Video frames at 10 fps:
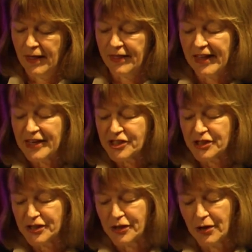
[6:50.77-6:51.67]
They
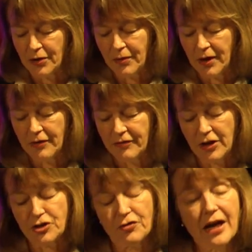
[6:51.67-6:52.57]
should know of
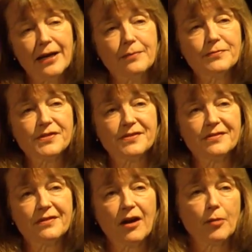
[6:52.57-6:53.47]
our triumphs,
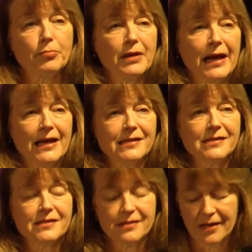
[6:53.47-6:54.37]
our
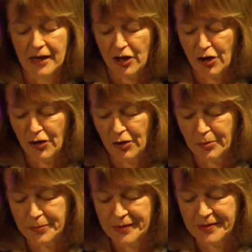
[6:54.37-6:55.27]
plans, and our
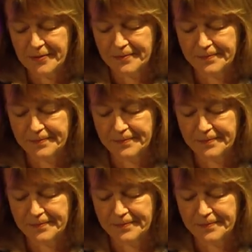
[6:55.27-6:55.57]
hopes.